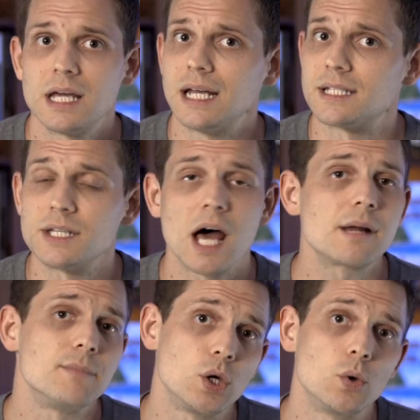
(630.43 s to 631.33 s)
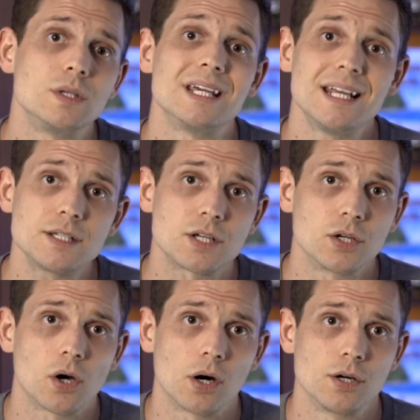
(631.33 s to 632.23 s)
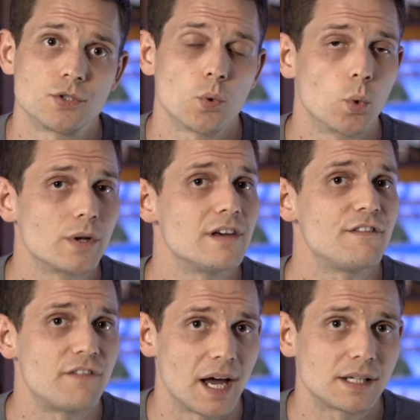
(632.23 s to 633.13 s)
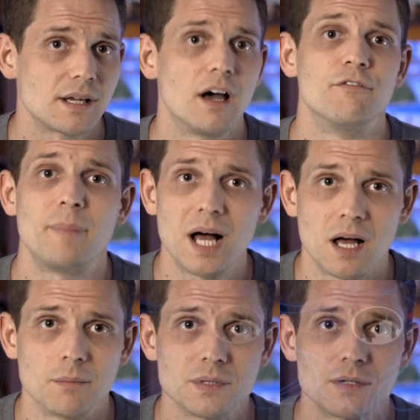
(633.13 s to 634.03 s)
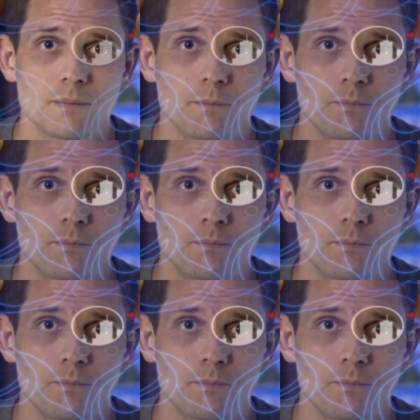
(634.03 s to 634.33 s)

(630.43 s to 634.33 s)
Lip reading: It's not immune to instant cards or the effect of bombs.